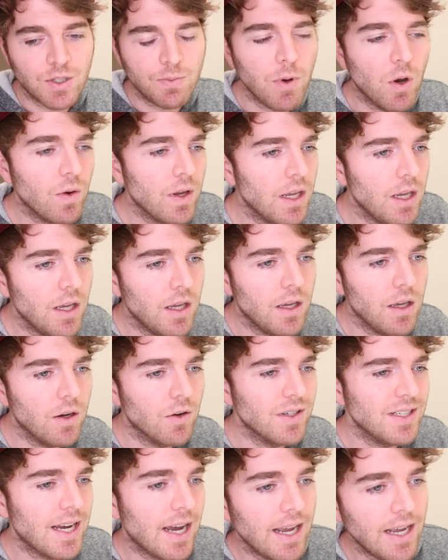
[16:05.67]
smoking
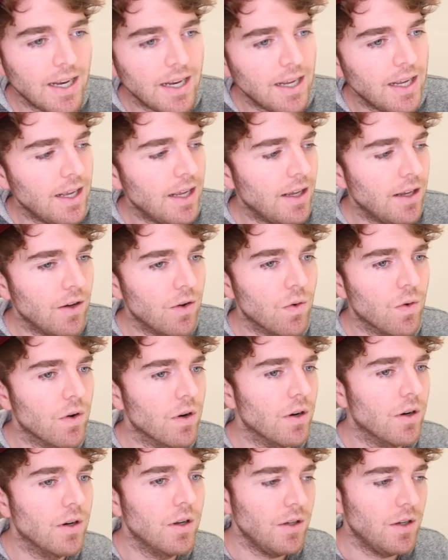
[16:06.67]
or dieting
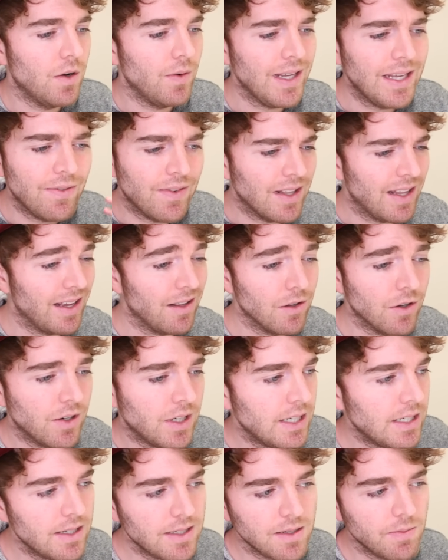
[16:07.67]
or, you know, even like learning